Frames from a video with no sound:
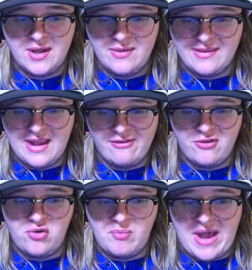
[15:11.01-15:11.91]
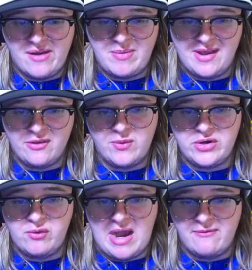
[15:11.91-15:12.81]
that's not too bad because we
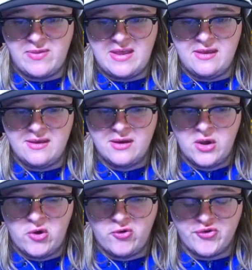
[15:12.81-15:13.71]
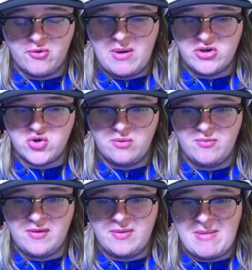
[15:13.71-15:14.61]
do have the Ultra
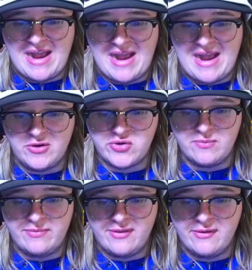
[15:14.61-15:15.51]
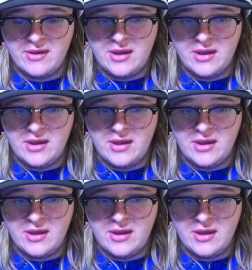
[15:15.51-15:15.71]
Mushrooms and the Max Mushrooms.